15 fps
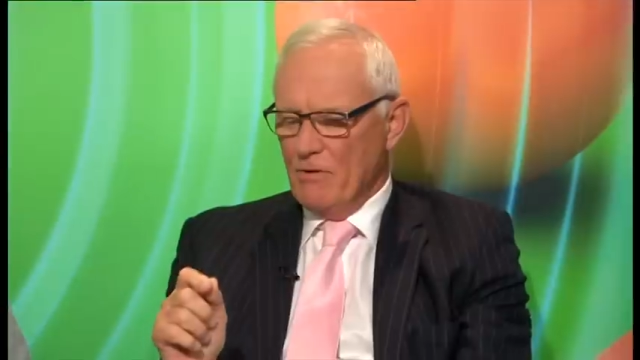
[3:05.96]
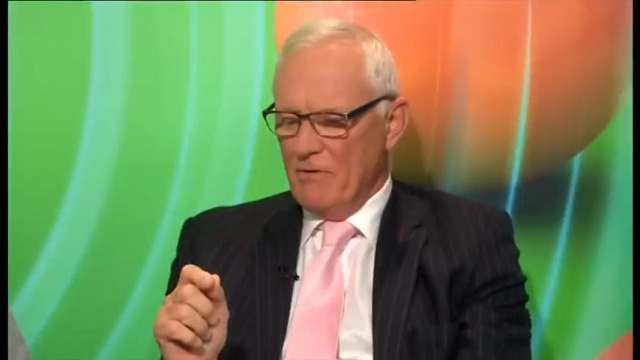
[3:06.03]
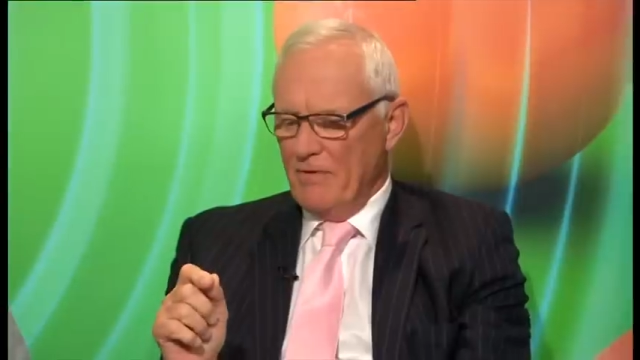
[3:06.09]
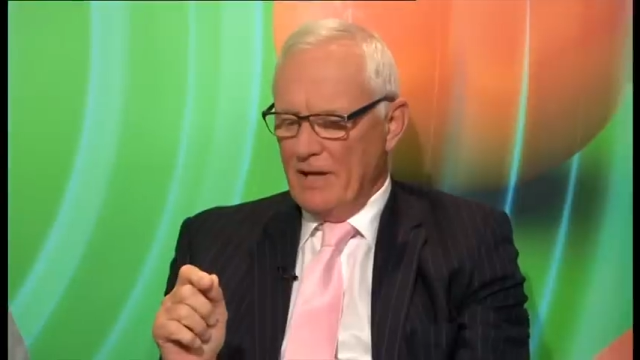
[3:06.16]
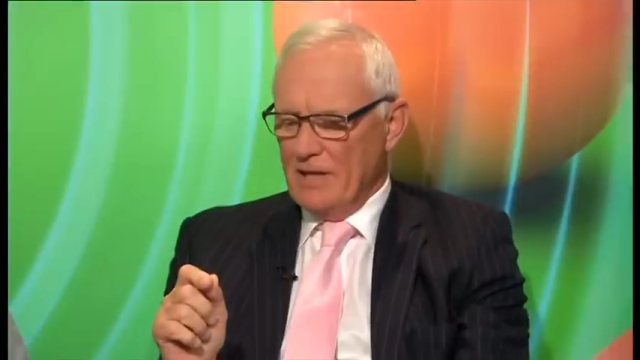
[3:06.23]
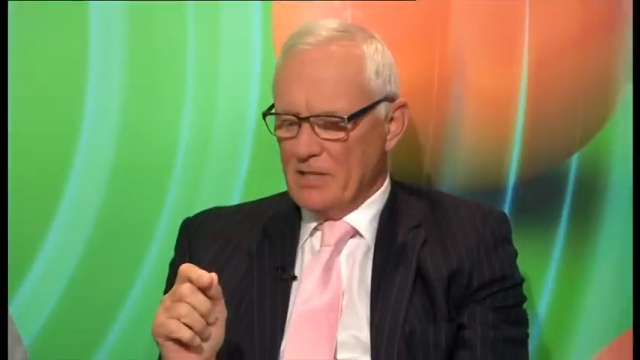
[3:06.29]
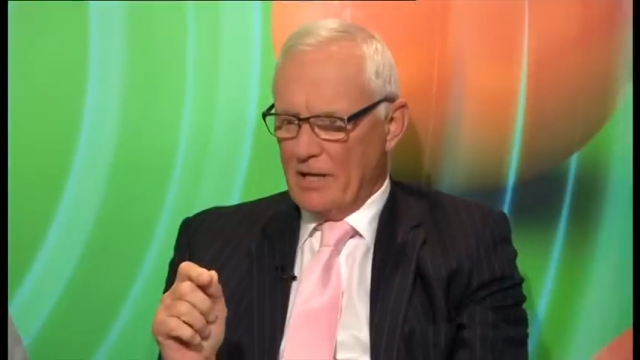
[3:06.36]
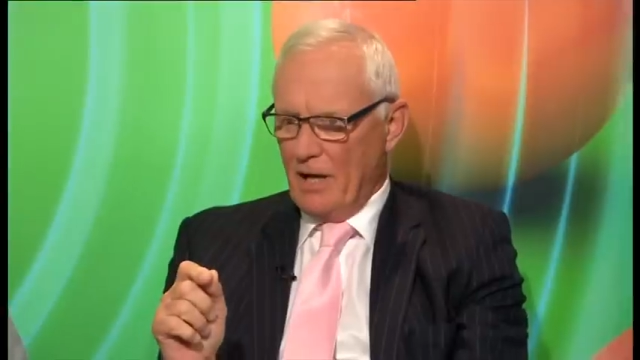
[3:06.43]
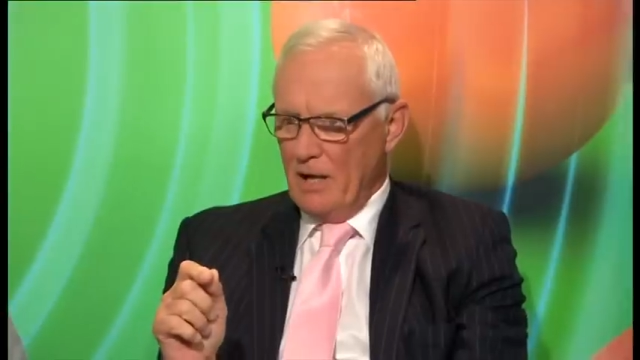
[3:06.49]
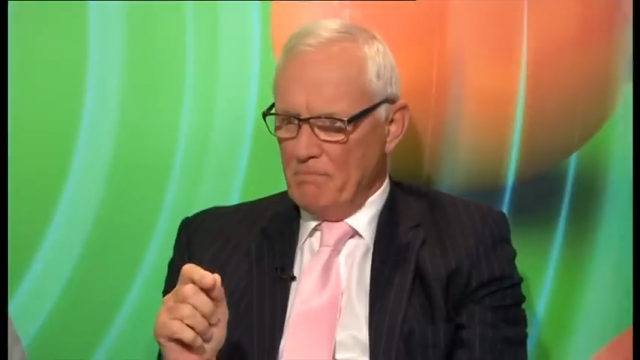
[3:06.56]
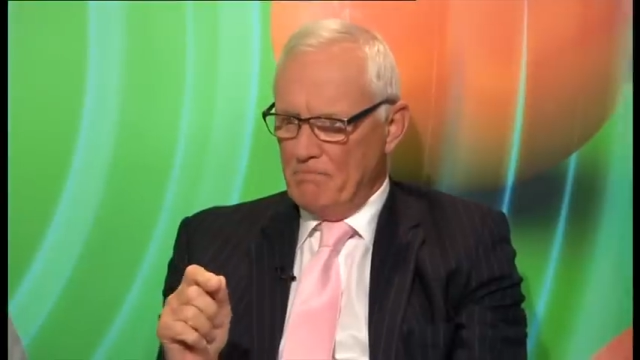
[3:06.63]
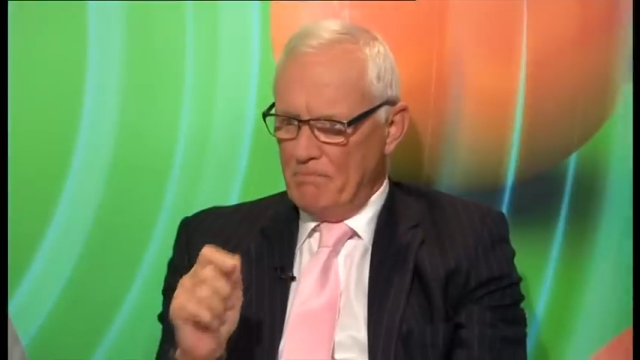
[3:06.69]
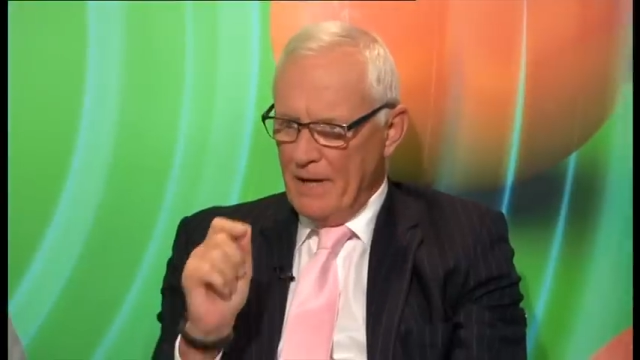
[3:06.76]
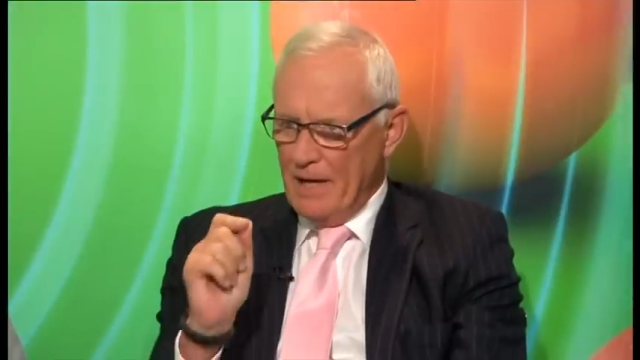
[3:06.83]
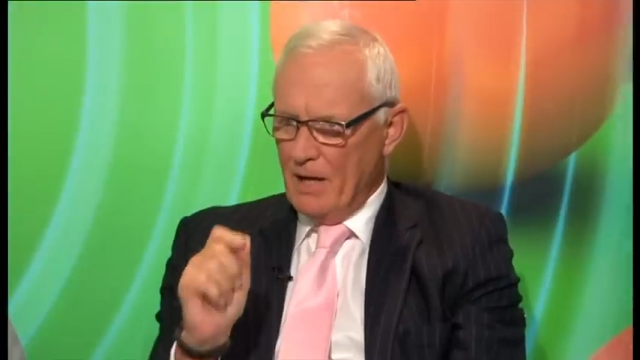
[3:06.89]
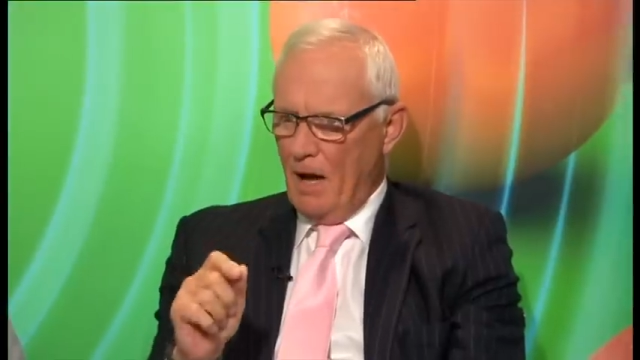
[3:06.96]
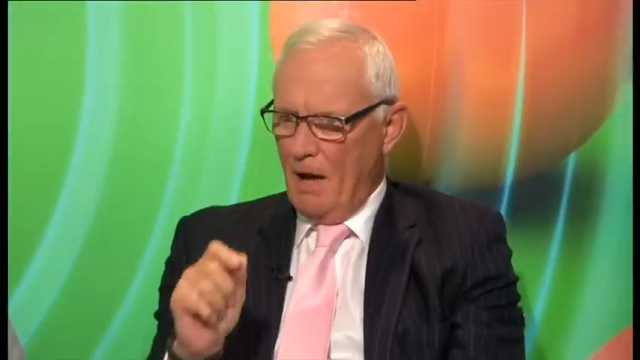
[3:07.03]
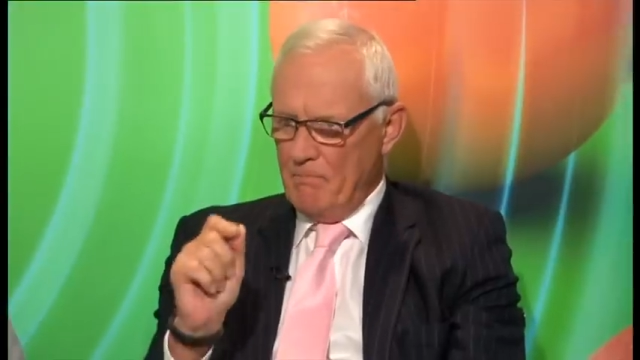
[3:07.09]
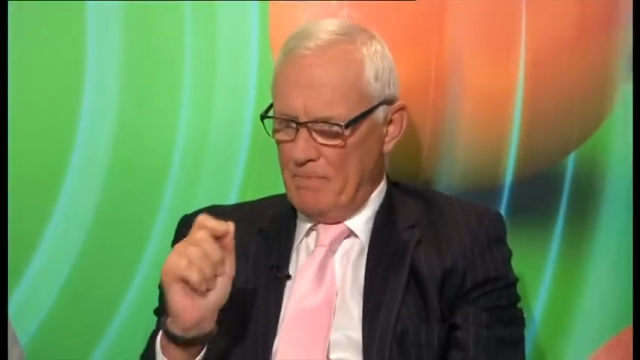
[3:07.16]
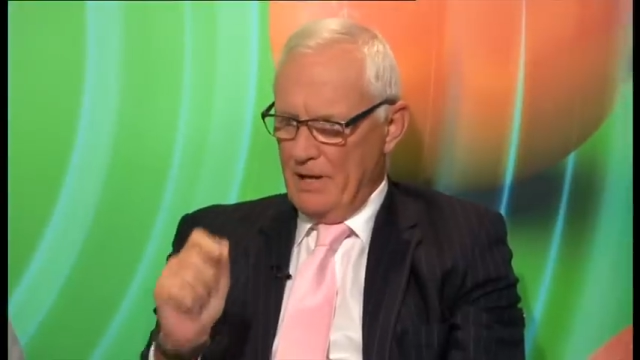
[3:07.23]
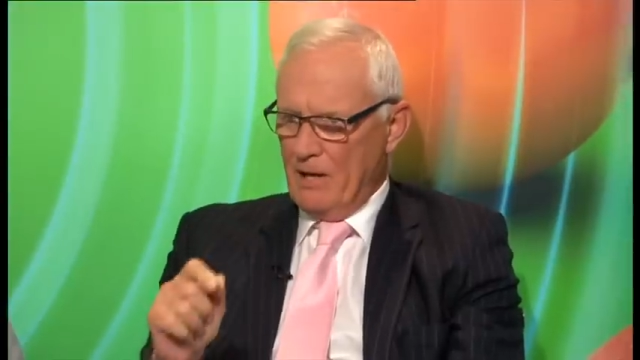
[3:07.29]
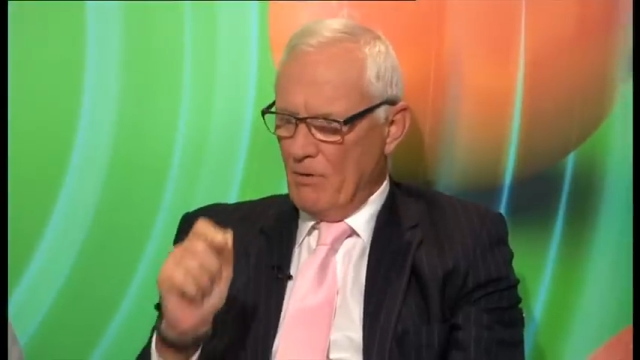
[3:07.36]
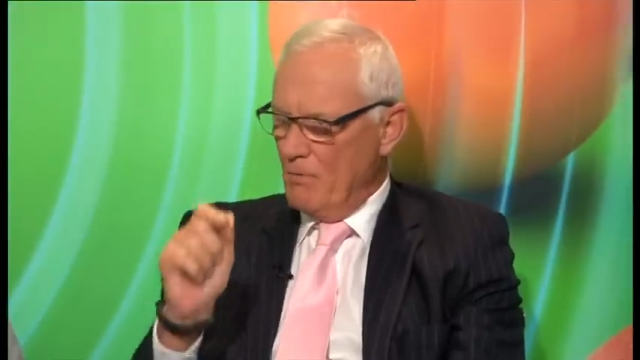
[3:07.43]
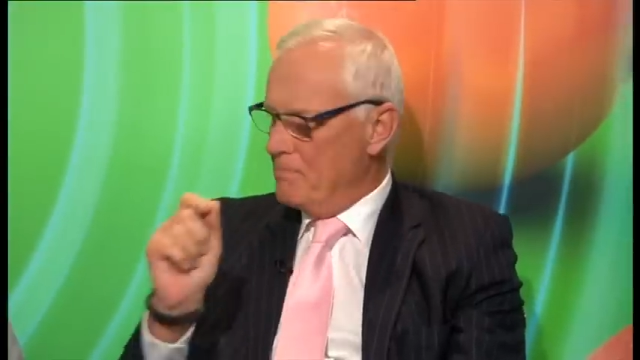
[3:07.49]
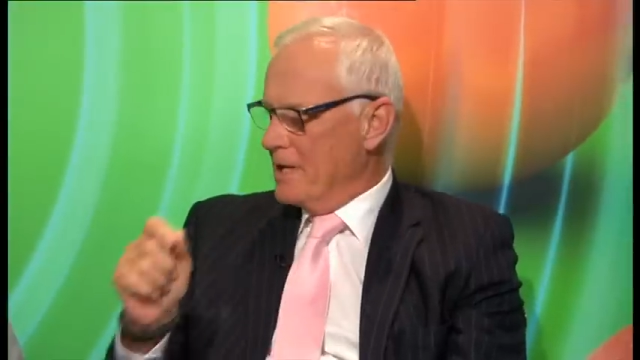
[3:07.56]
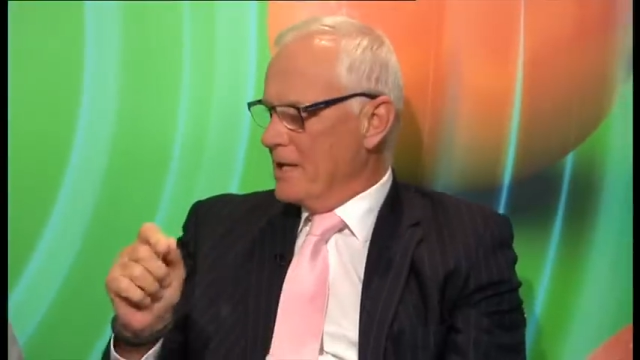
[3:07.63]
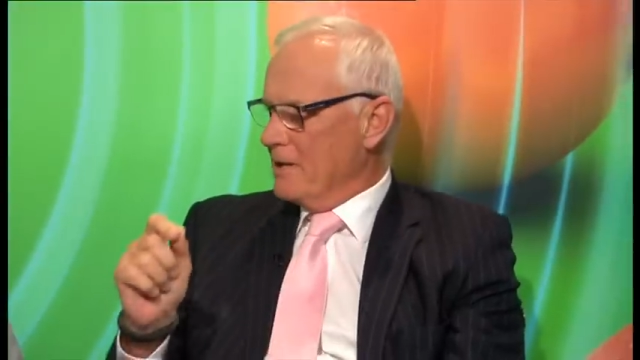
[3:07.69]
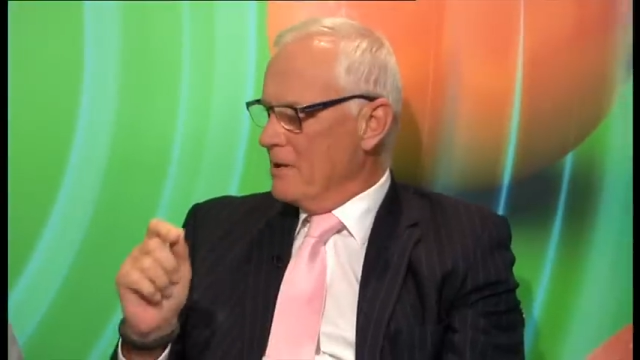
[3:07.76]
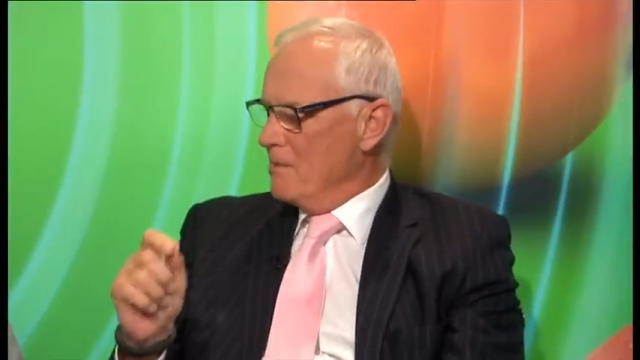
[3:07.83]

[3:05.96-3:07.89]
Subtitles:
events get bigger and bigger and bigger.